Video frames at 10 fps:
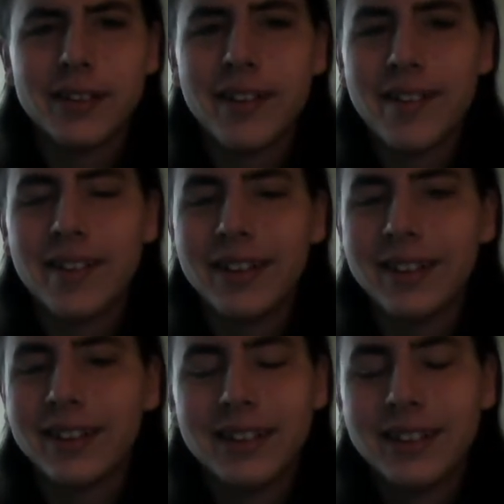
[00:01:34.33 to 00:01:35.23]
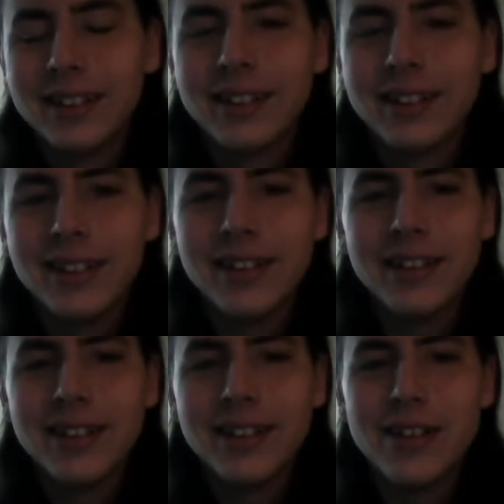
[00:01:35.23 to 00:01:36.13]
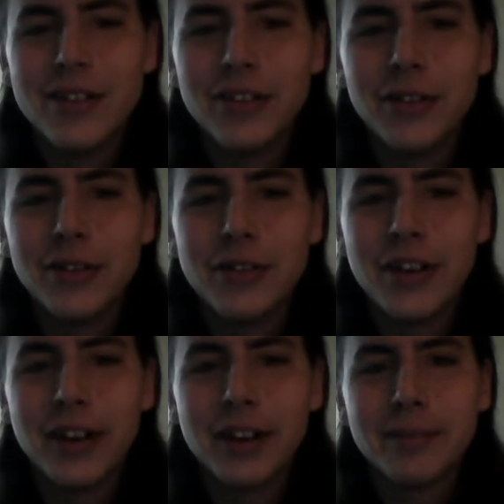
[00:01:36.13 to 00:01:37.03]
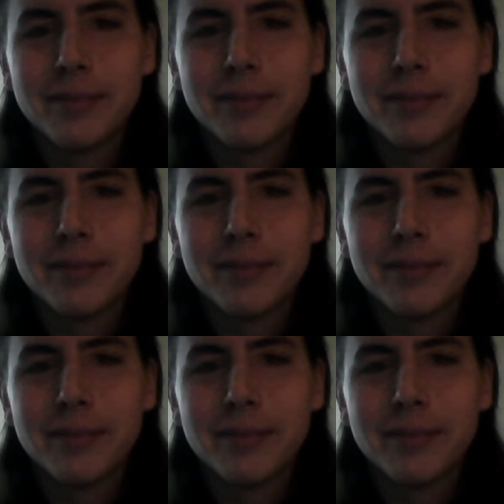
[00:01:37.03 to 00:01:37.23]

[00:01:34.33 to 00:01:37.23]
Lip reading: It's like, dude, shut up.